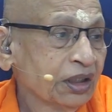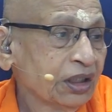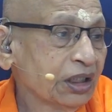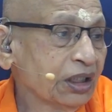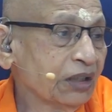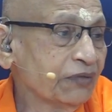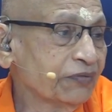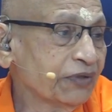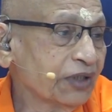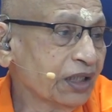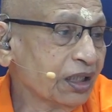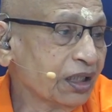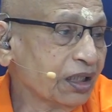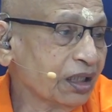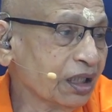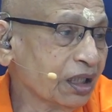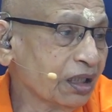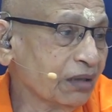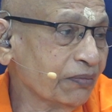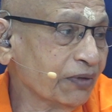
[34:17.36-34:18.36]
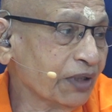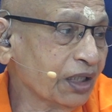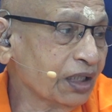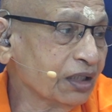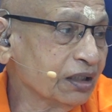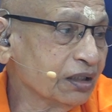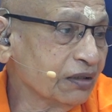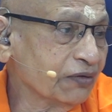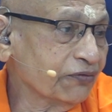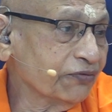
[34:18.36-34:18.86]
If that labha
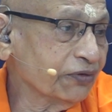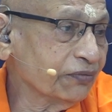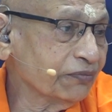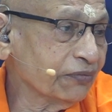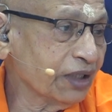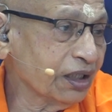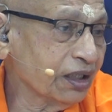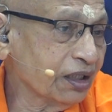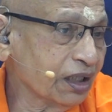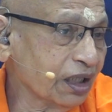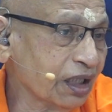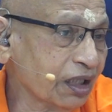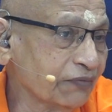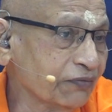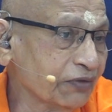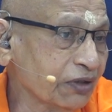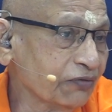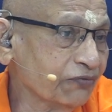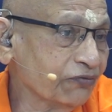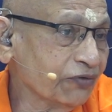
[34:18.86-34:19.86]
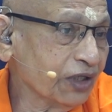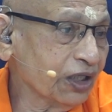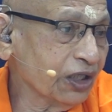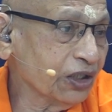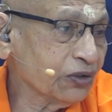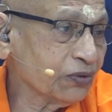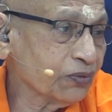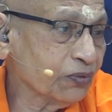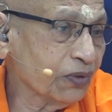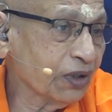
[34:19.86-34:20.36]
is enough in my life, then why
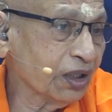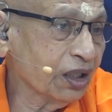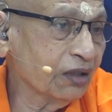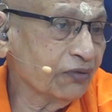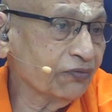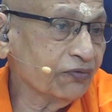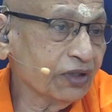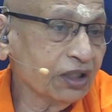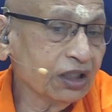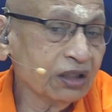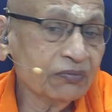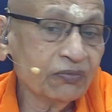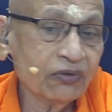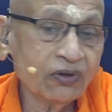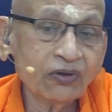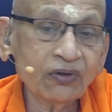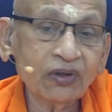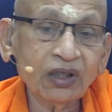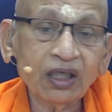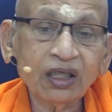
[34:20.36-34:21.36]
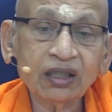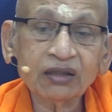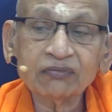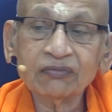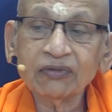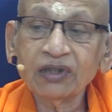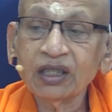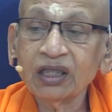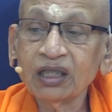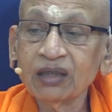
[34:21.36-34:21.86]
should I worry about
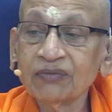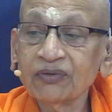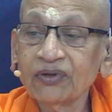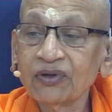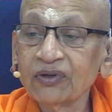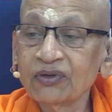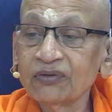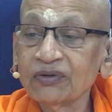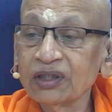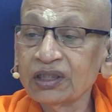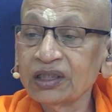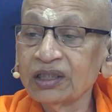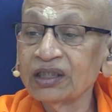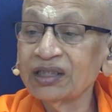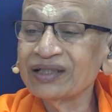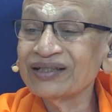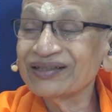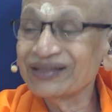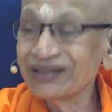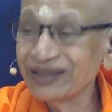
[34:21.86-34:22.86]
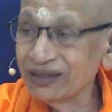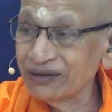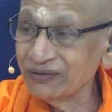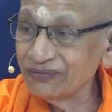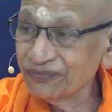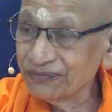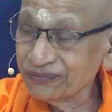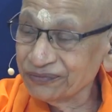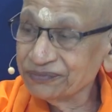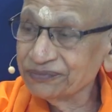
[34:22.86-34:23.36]
atma labha or attaining self?